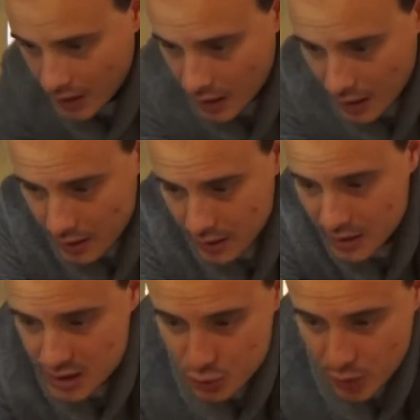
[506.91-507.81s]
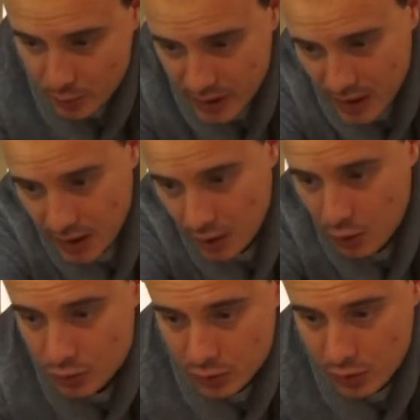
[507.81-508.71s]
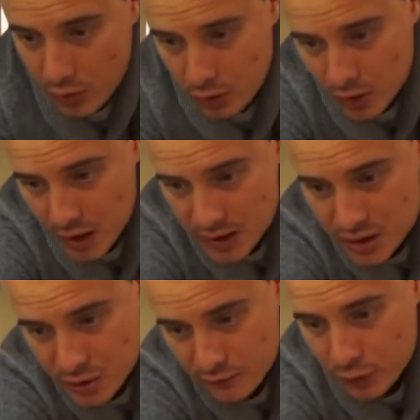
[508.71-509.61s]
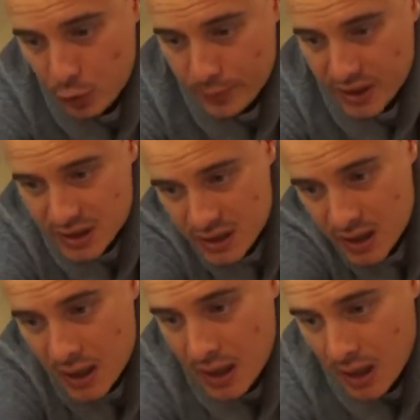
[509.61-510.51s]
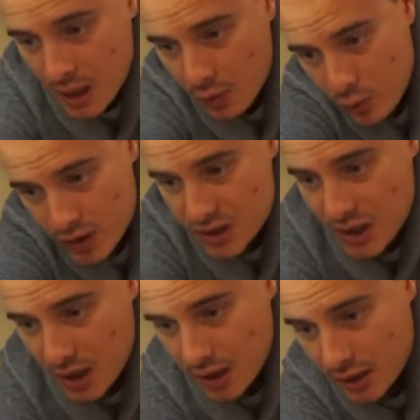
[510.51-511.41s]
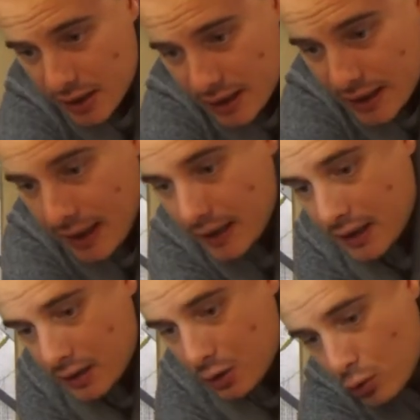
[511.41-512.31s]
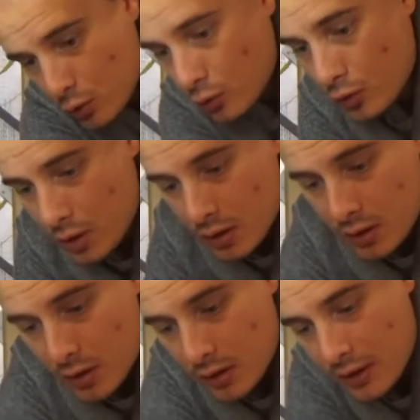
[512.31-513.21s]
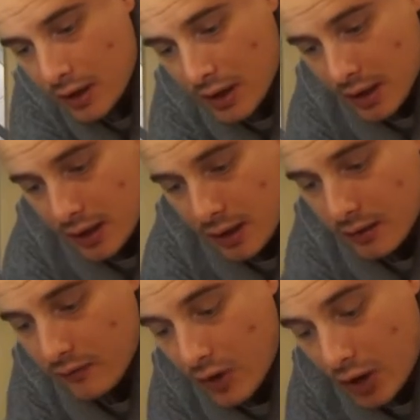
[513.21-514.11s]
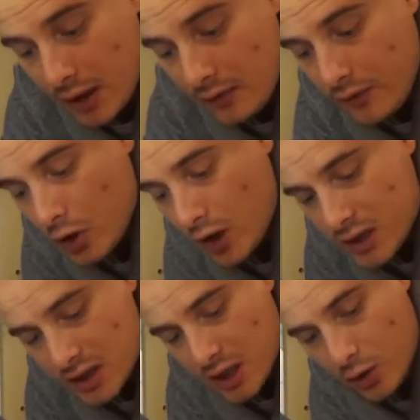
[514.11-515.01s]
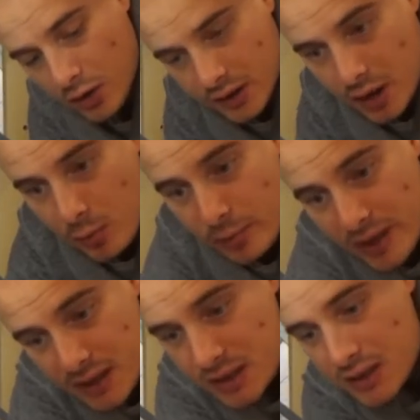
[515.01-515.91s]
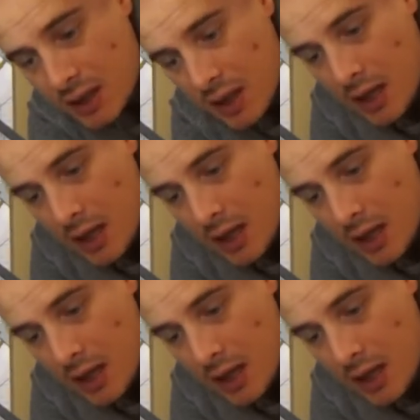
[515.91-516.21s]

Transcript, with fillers: and this will be on all kinds of topics which are related to the violin, viola, cello and double bass